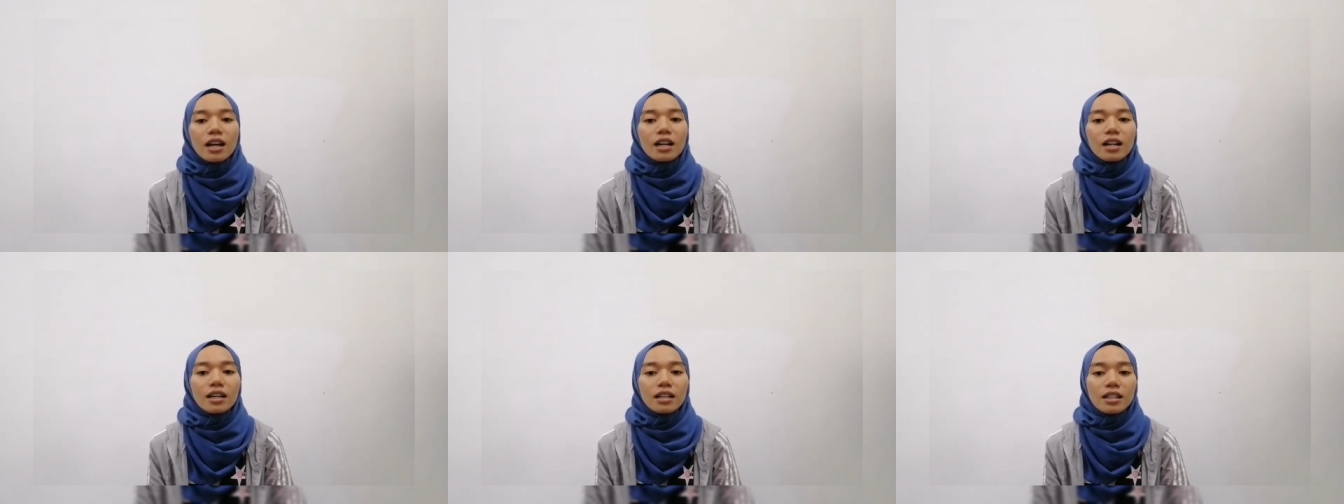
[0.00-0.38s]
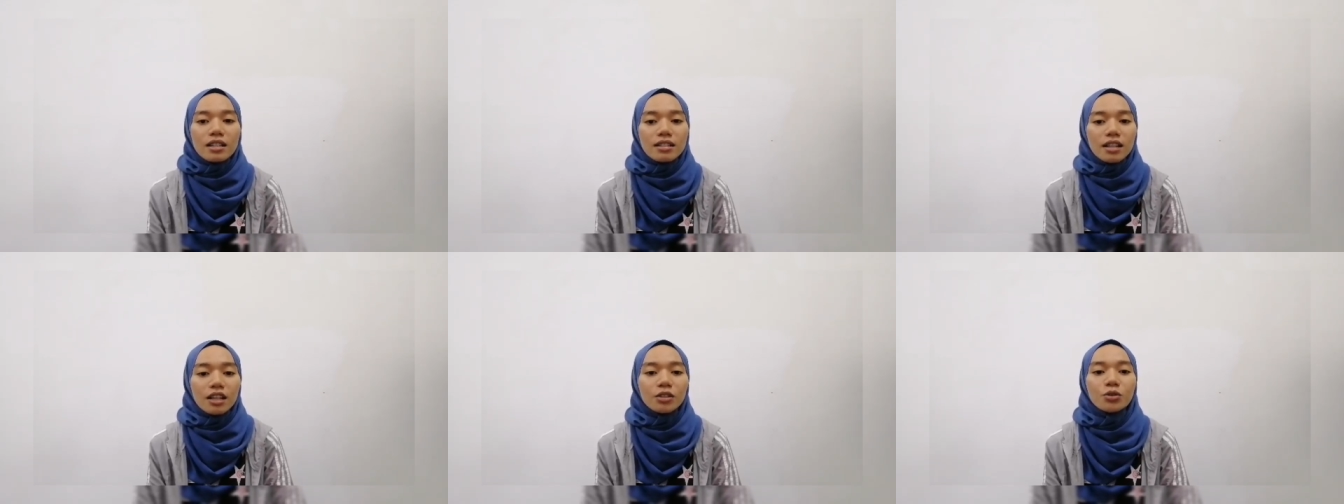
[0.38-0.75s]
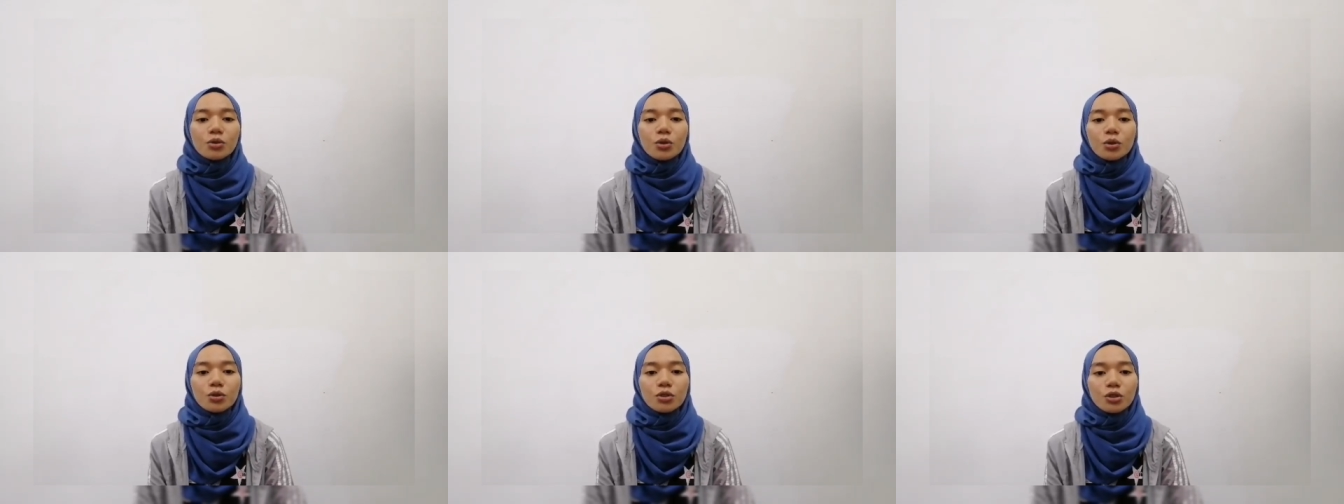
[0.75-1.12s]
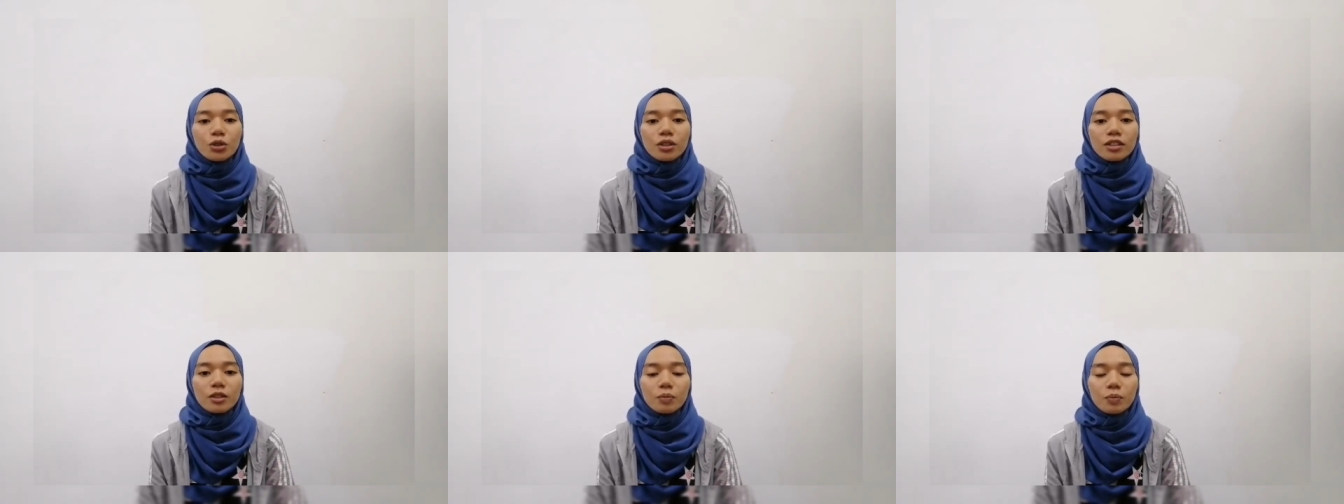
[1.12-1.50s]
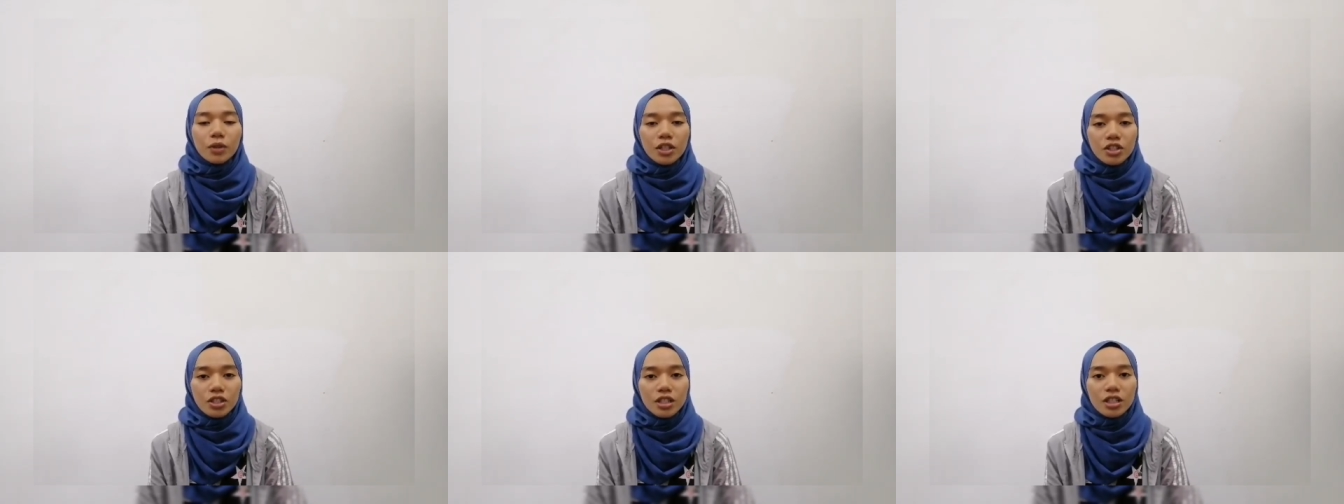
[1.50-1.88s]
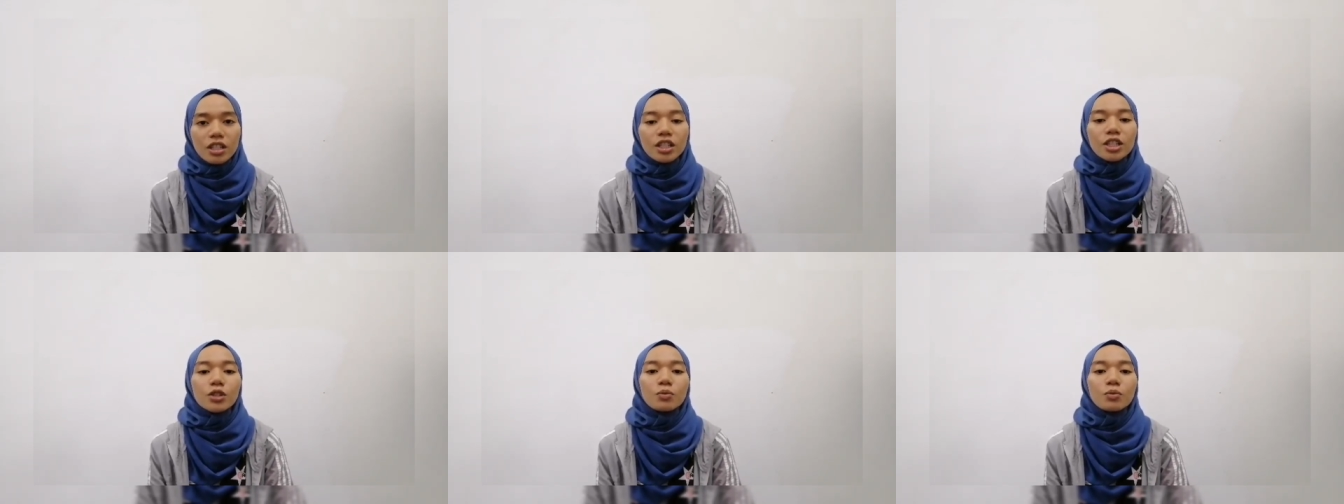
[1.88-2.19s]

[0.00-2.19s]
are designed to control the temperature,